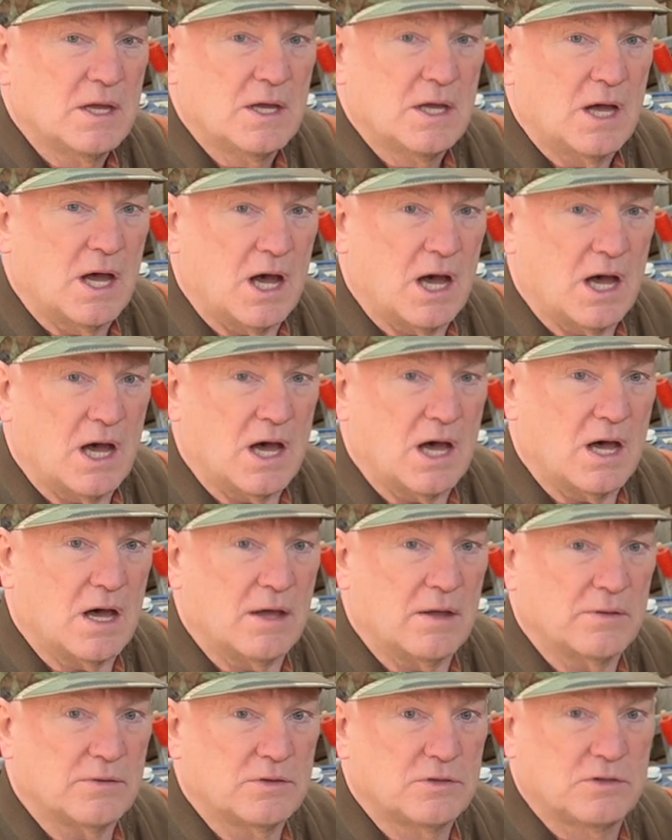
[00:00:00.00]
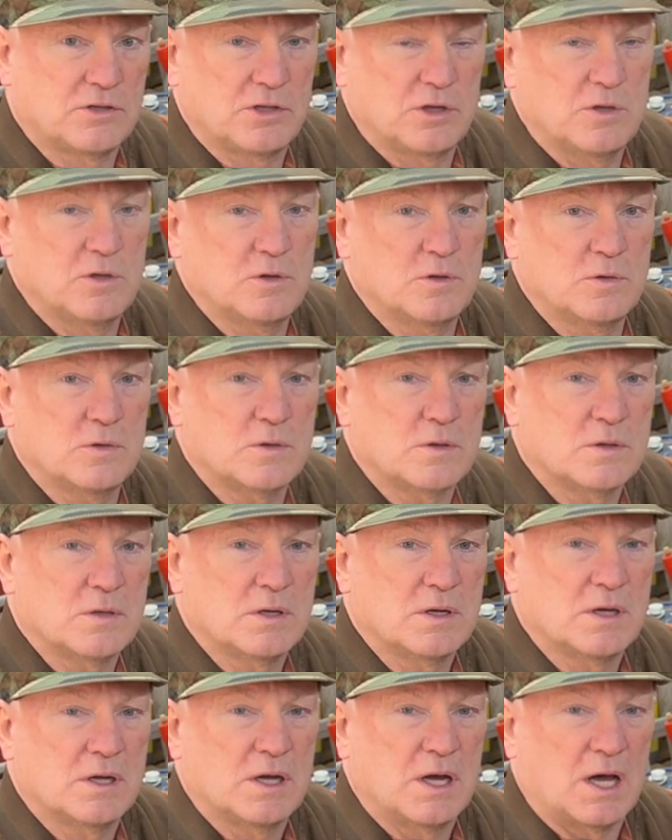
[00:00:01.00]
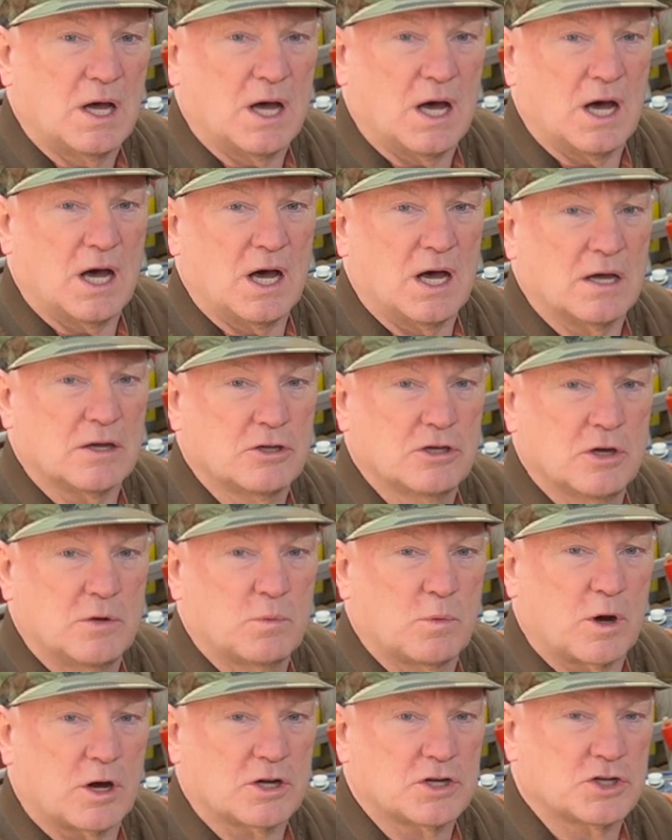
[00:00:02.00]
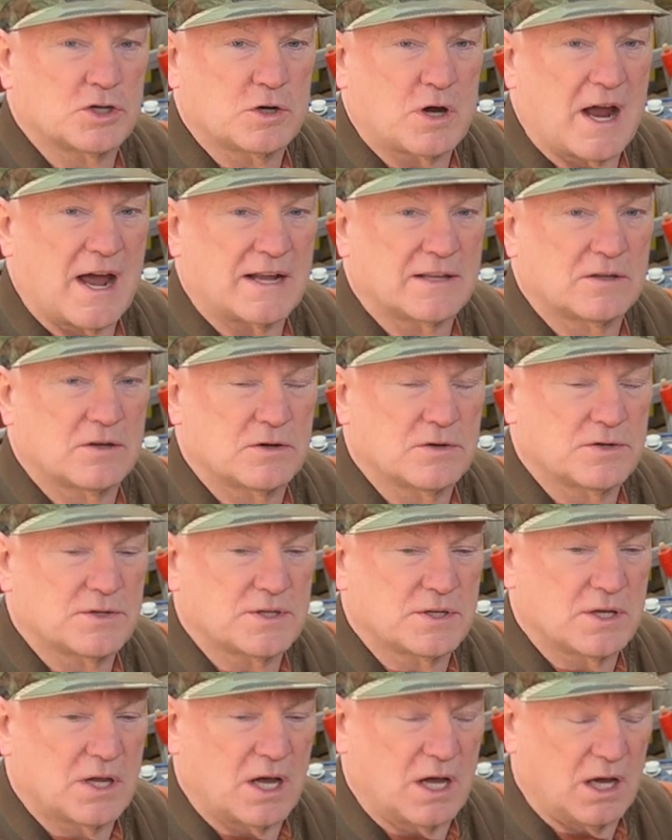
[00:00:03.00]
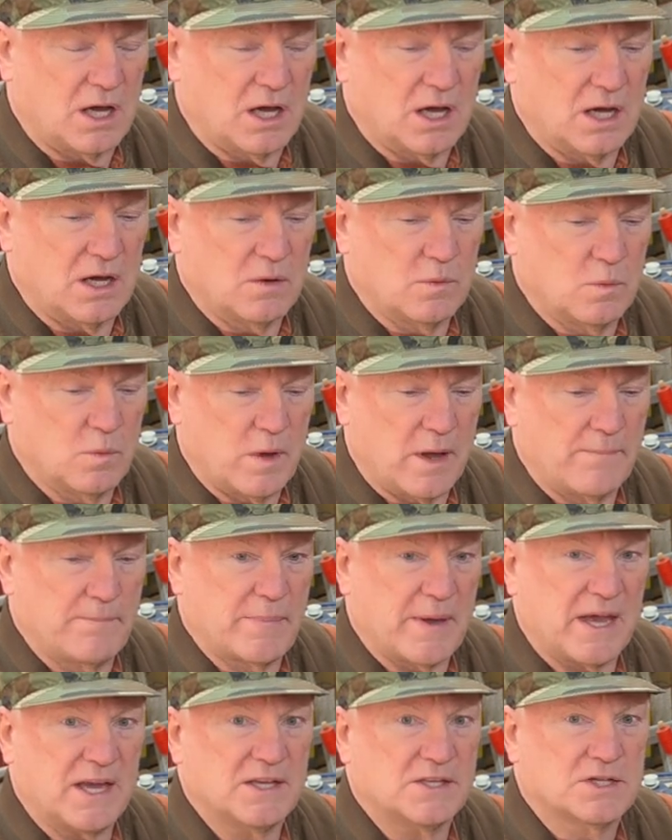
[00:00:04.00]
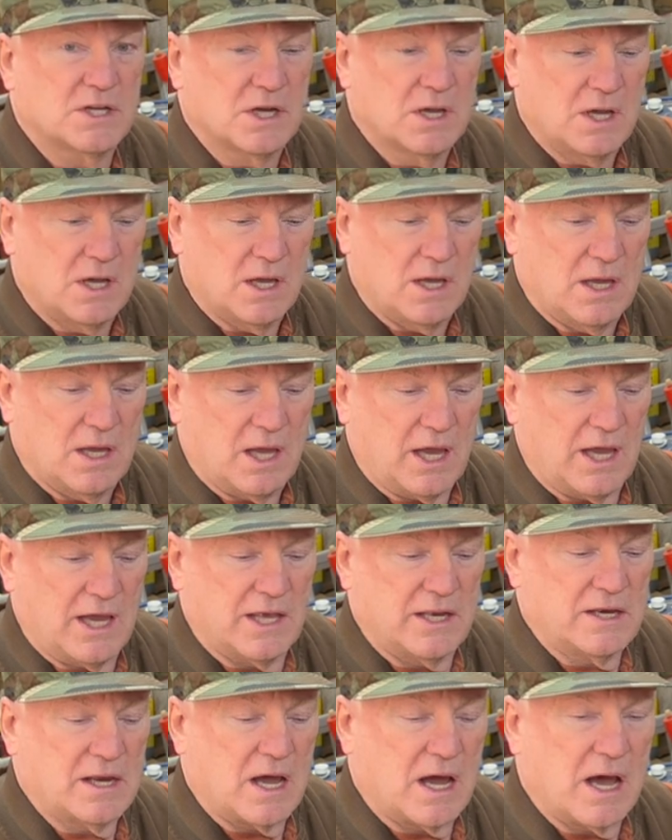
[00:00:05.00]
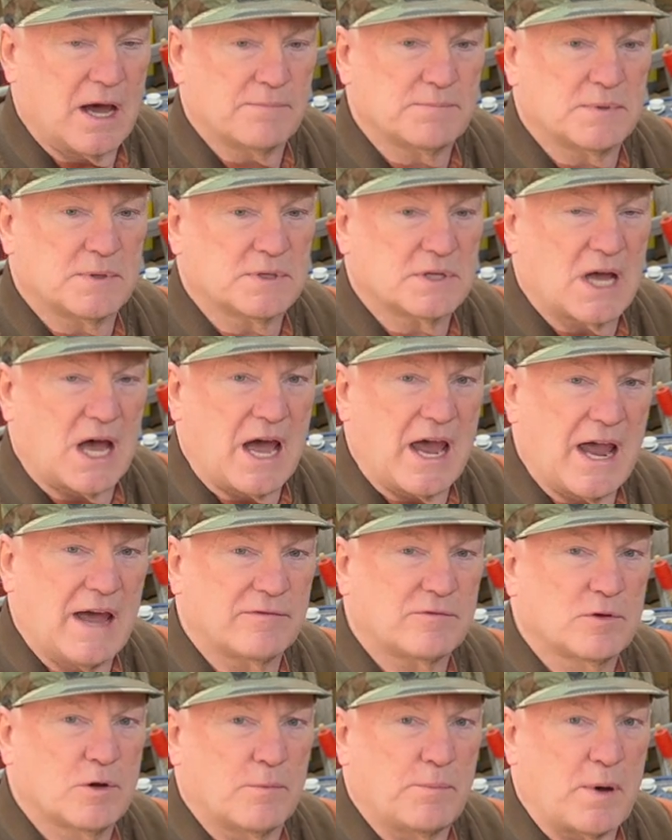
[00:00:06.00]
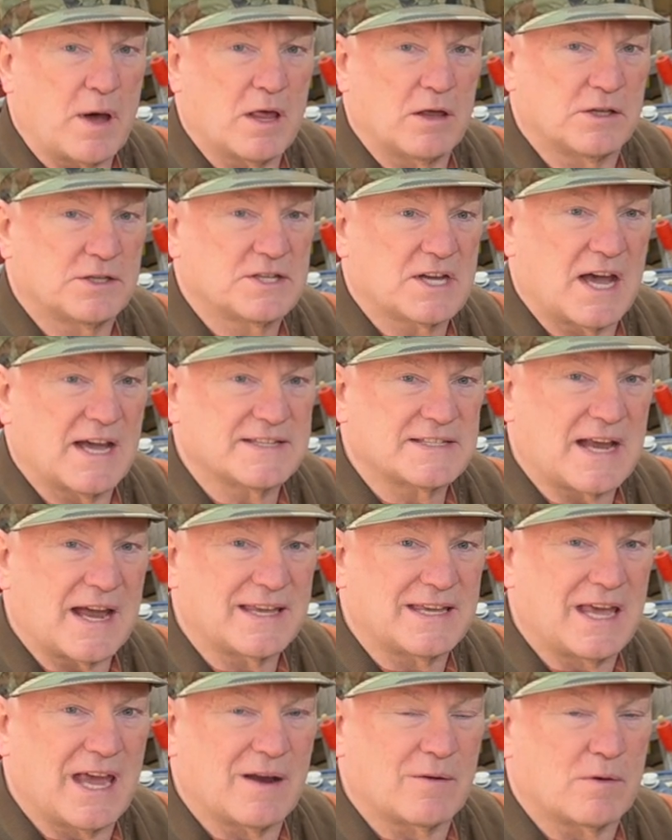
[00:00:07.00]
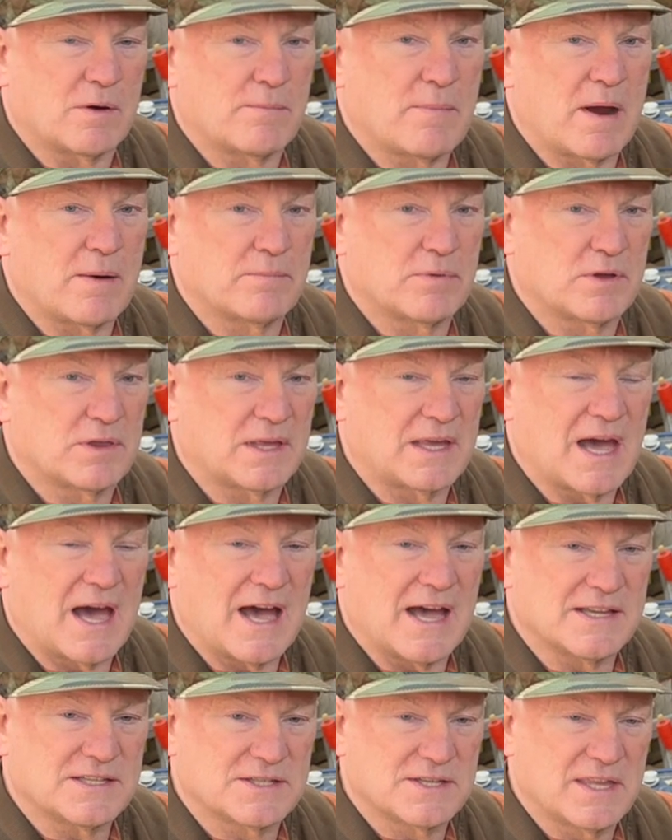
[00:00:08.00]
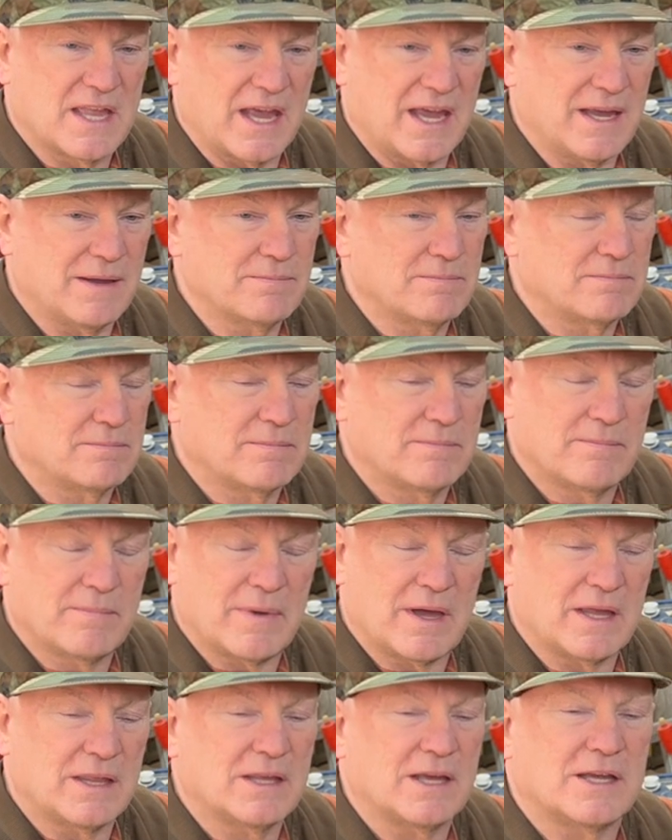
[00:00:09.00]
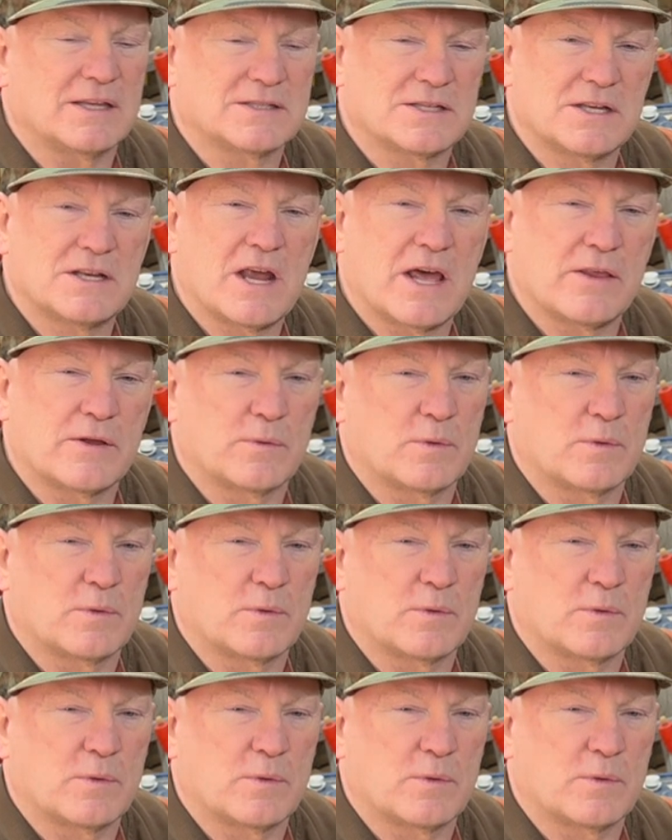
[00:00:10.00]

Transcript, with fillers: uh, to uh, Good Works Tractor's uh, webpage. And I'm, I have to apologize. I can't remember the guy's name. That's another